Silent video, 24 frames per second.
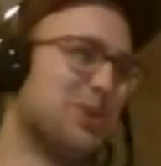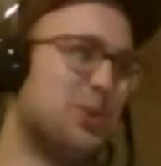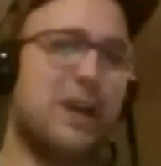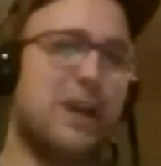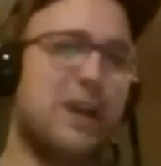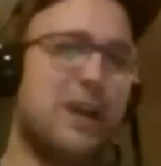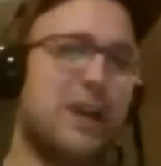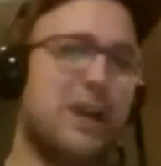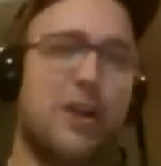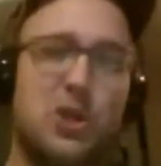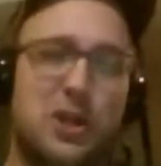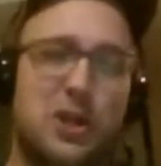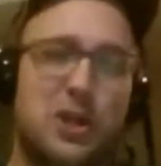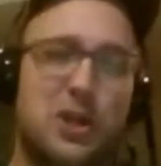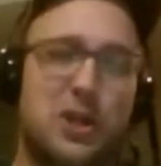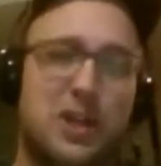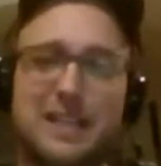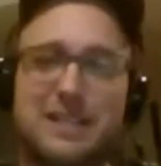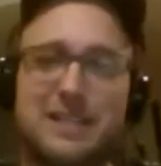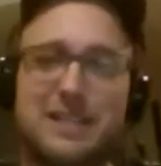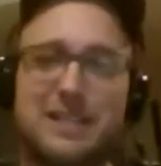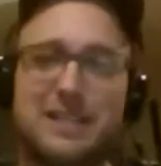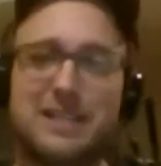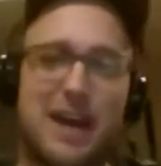cool. Now, are
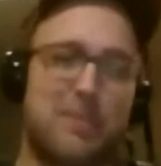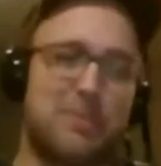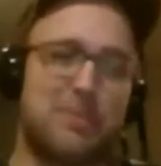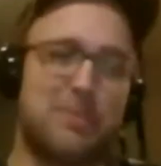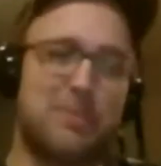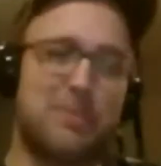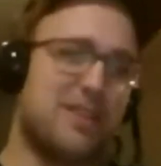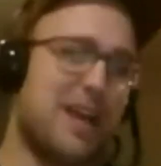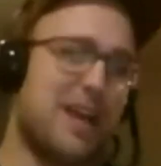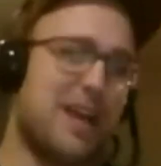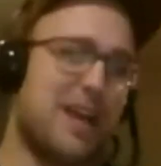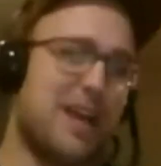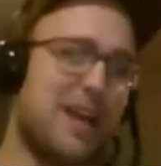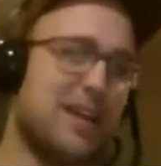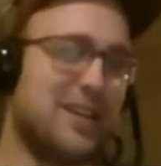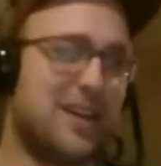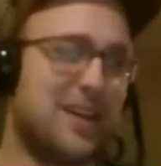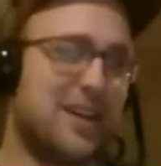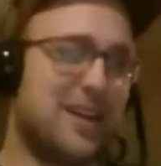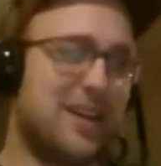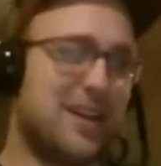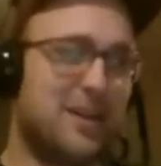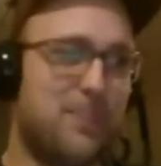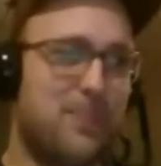you going to adopt
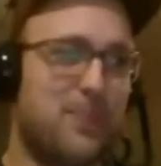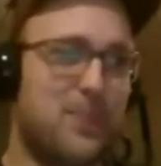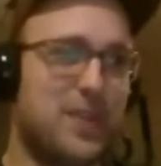that?